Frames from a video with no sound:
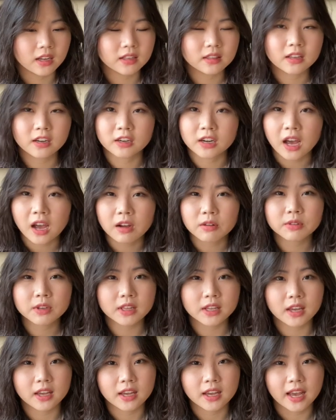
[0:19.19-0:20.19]
they're not
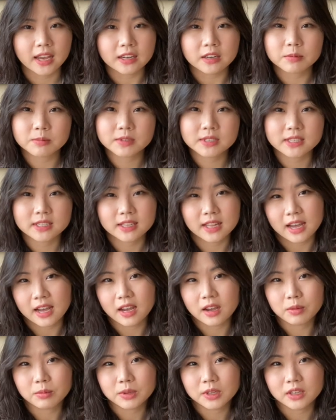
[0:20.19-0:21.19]
really items
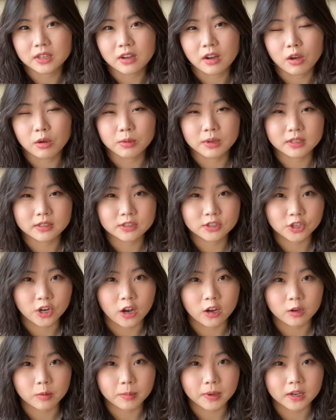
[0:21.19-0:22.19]
that we always
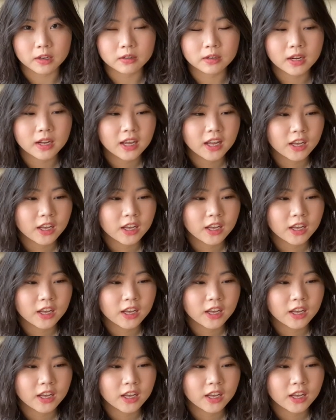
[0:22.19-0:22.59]
talk about.